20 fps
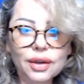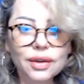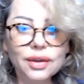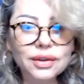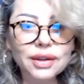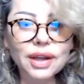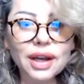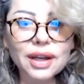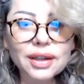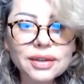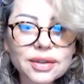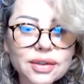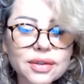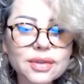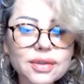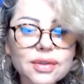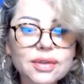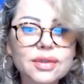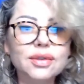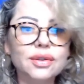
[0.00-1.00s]
That
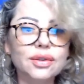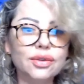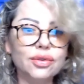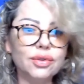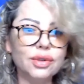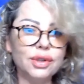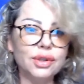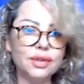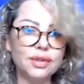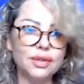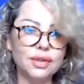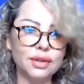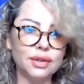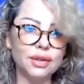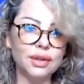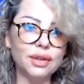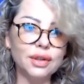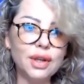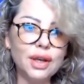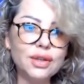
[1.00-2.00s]
is the reason.
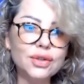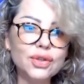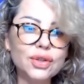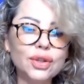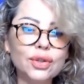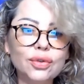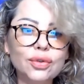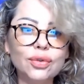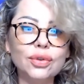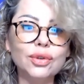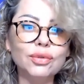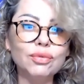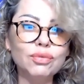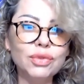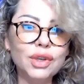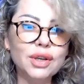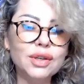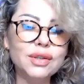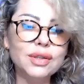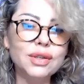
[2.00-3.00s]
And I said to him,
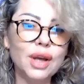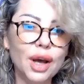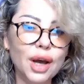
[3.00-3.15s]
yes,